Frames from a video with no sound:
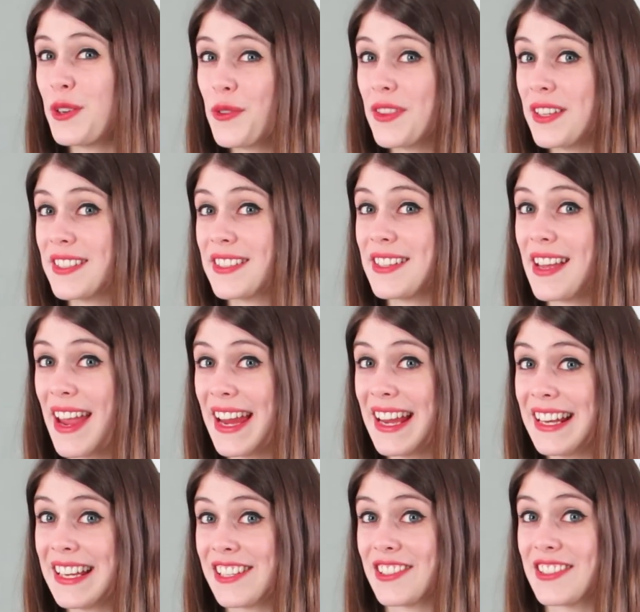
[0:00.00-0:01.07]
You know this
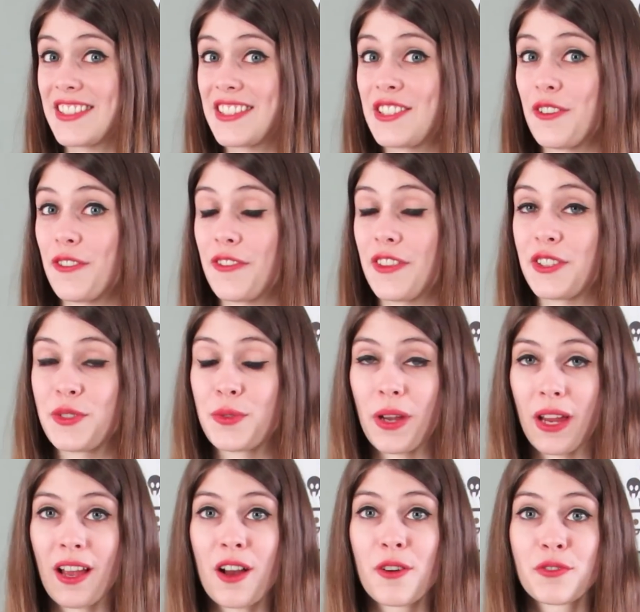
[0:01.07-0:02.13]
alien stuff that you
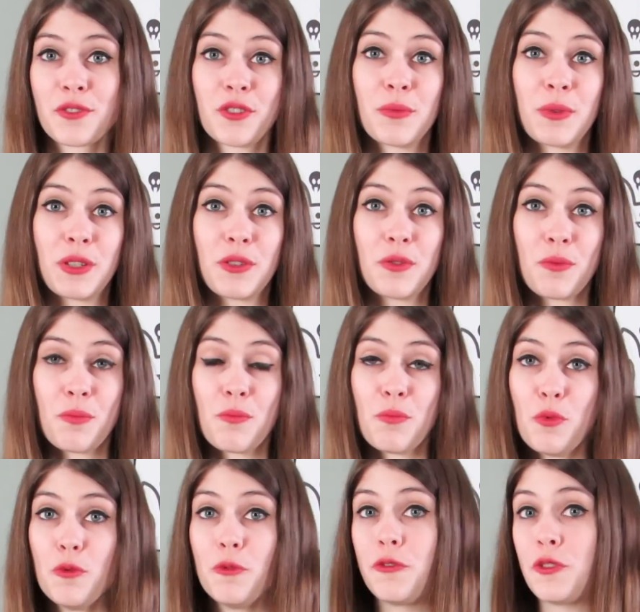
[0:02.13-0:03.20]
encounter when you
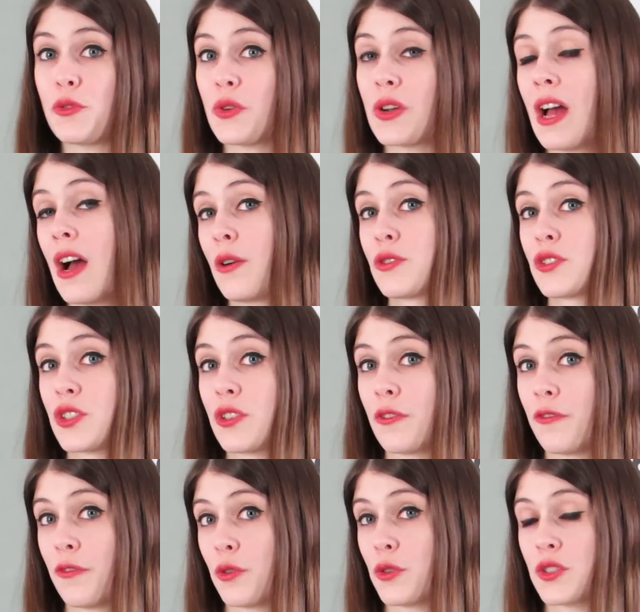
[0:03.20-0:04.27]
move your couch
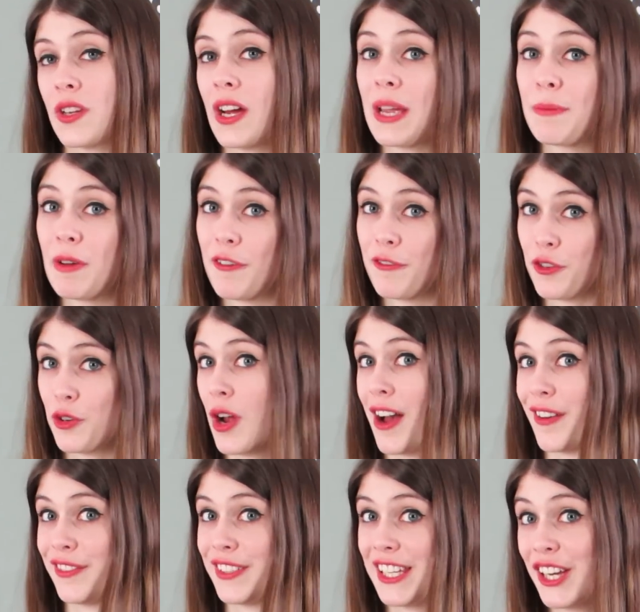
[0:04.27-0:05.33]
the first time after half a